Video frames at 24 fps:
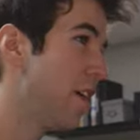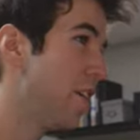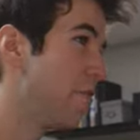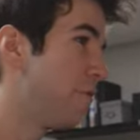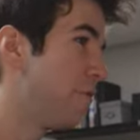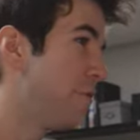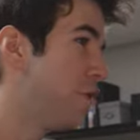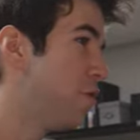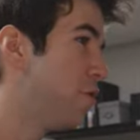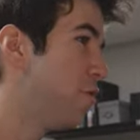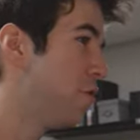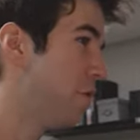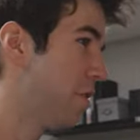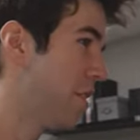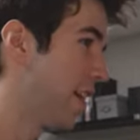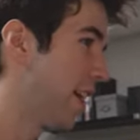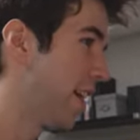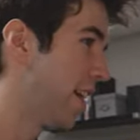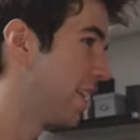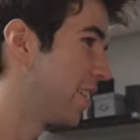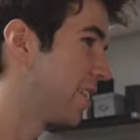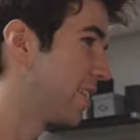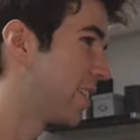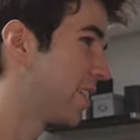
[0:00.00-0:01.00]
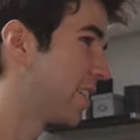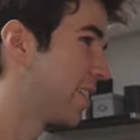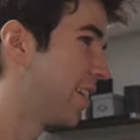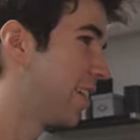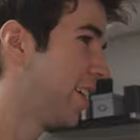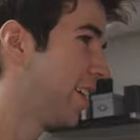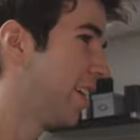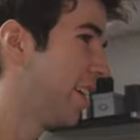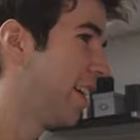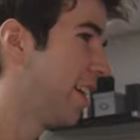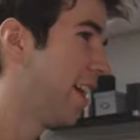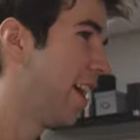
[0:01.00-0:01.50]
few things.
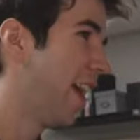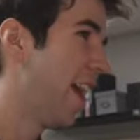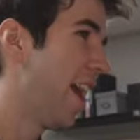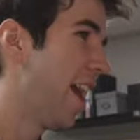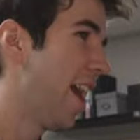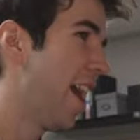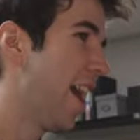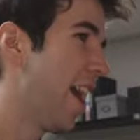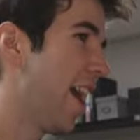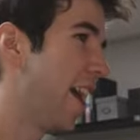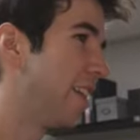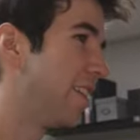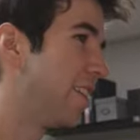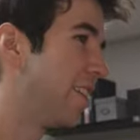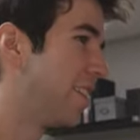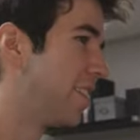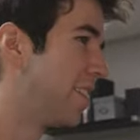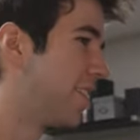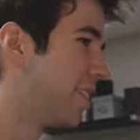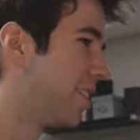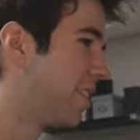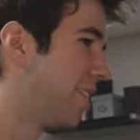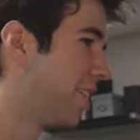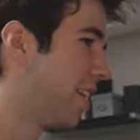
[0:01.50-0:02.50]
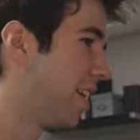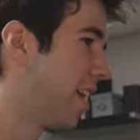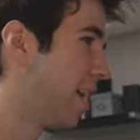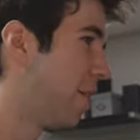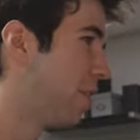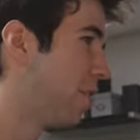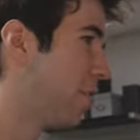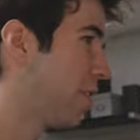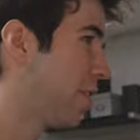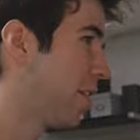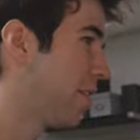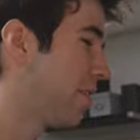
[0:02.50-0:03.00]
And yeah,
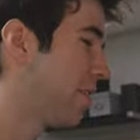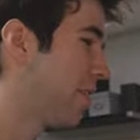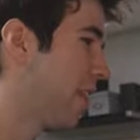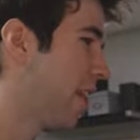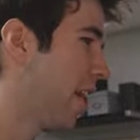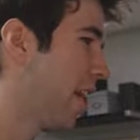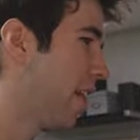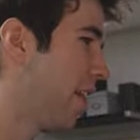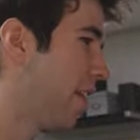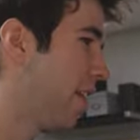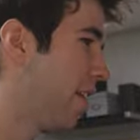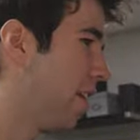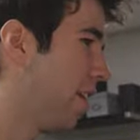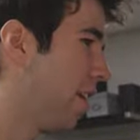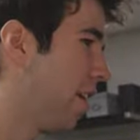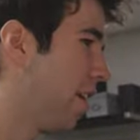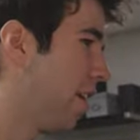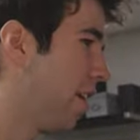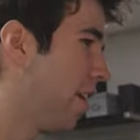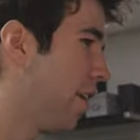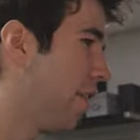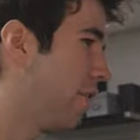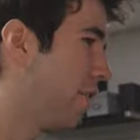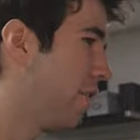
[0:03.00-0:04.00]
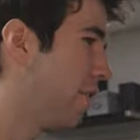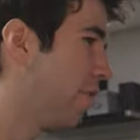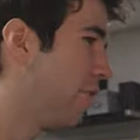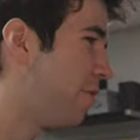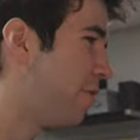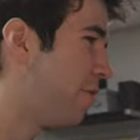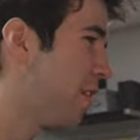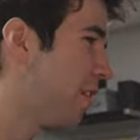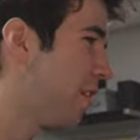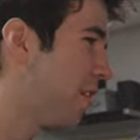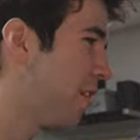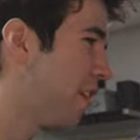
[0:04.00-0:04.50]
we'll get to that.
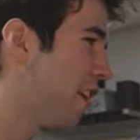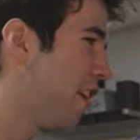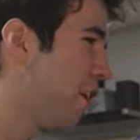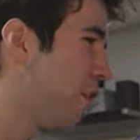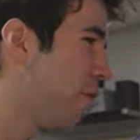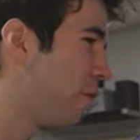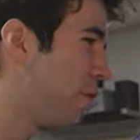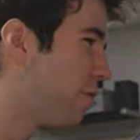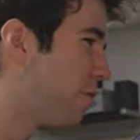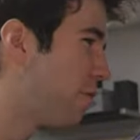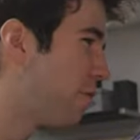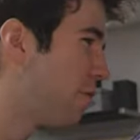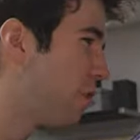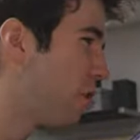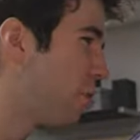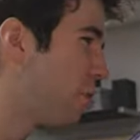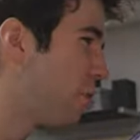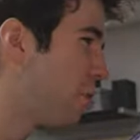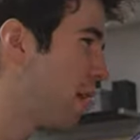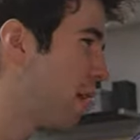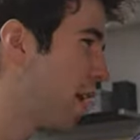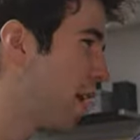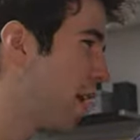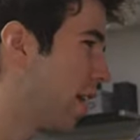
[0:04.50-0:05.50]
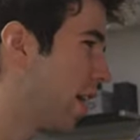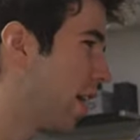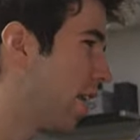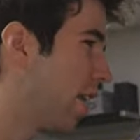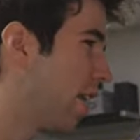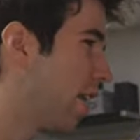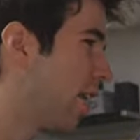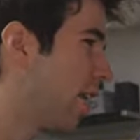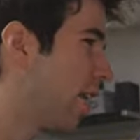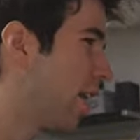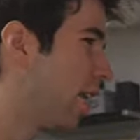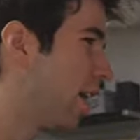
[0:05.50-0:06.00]
Ophidiophobia.
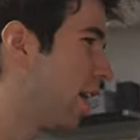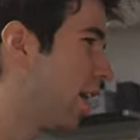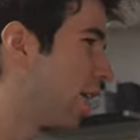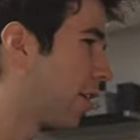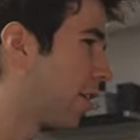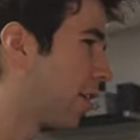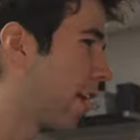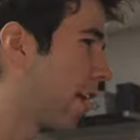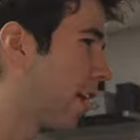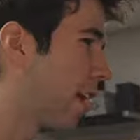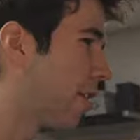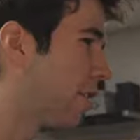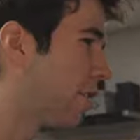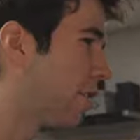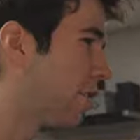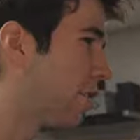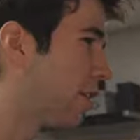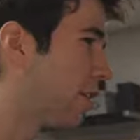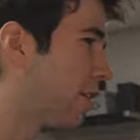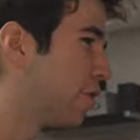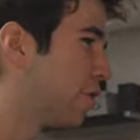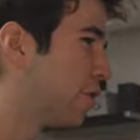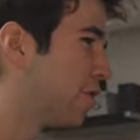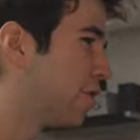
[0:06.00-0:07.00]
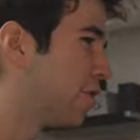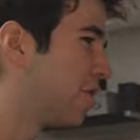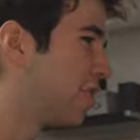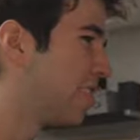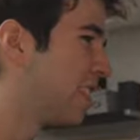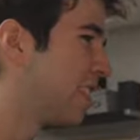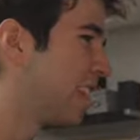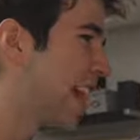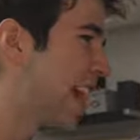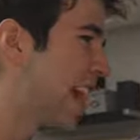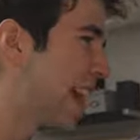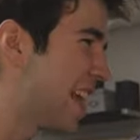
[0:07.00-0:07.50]
Okay, the fear of
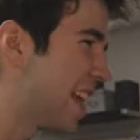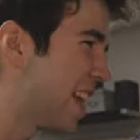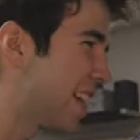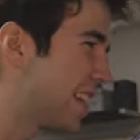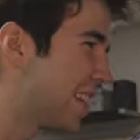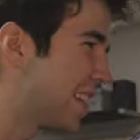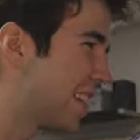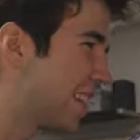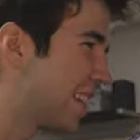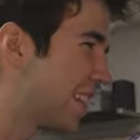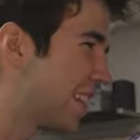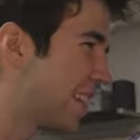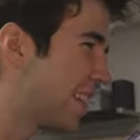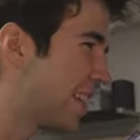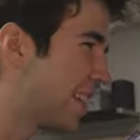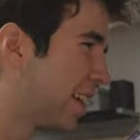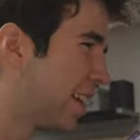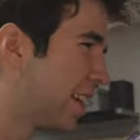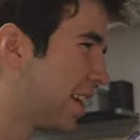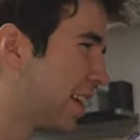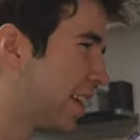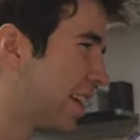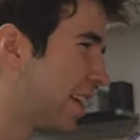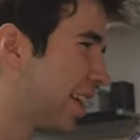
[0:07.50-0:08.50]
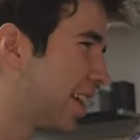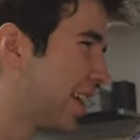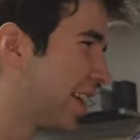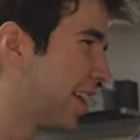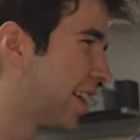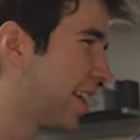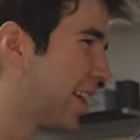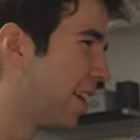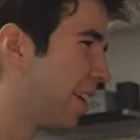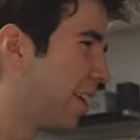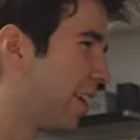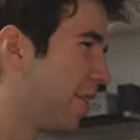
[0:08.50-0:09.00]
snakes.
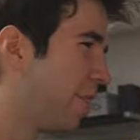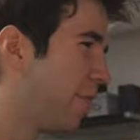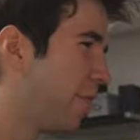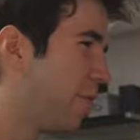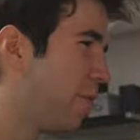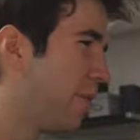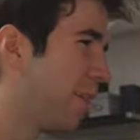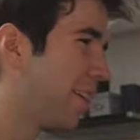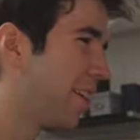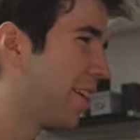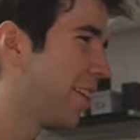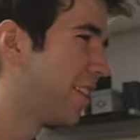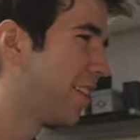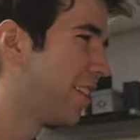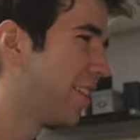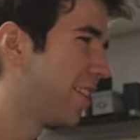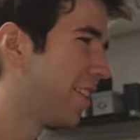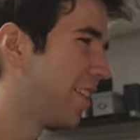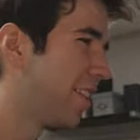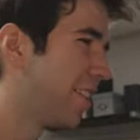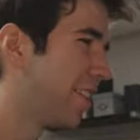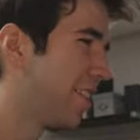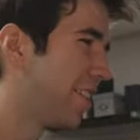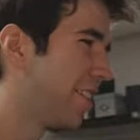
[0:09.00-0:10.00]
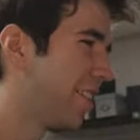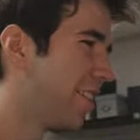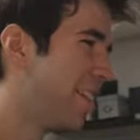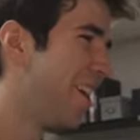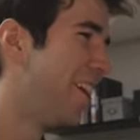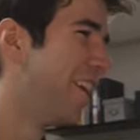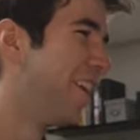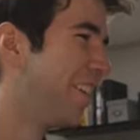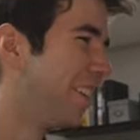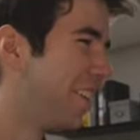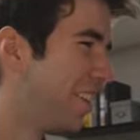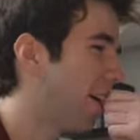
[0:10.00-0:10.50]
What?
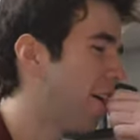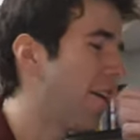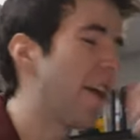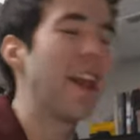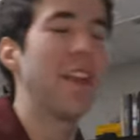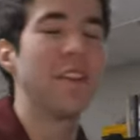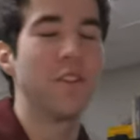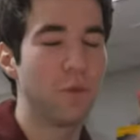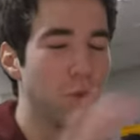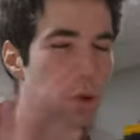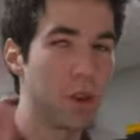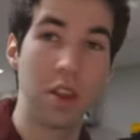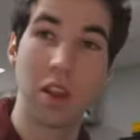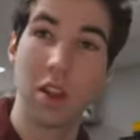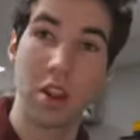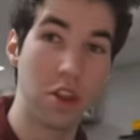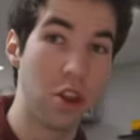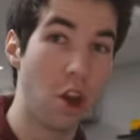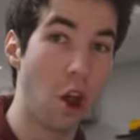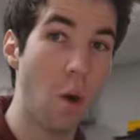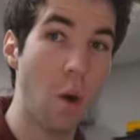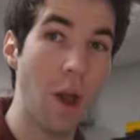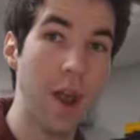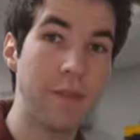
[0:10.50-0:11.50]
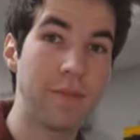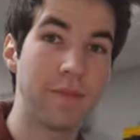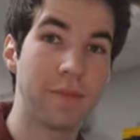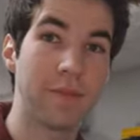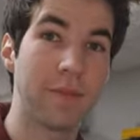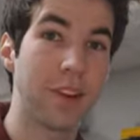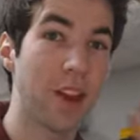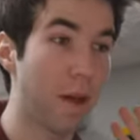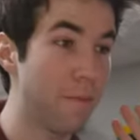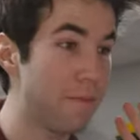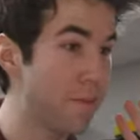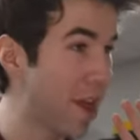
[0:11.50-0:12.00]
Okay, you know what?
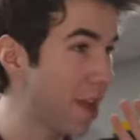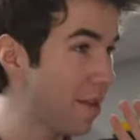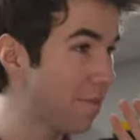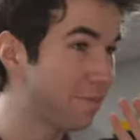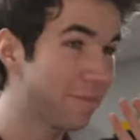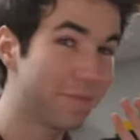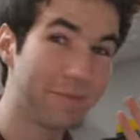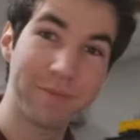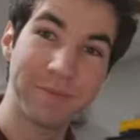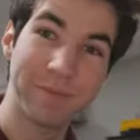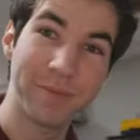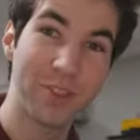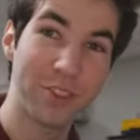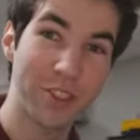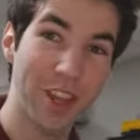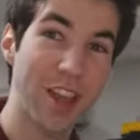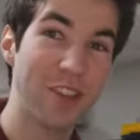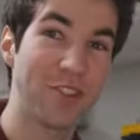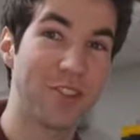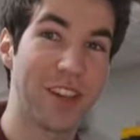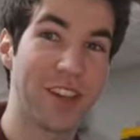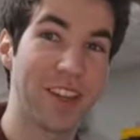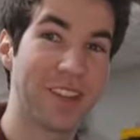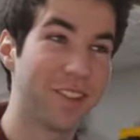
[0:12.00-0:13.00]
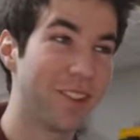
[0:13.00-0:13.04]
I'm not judging.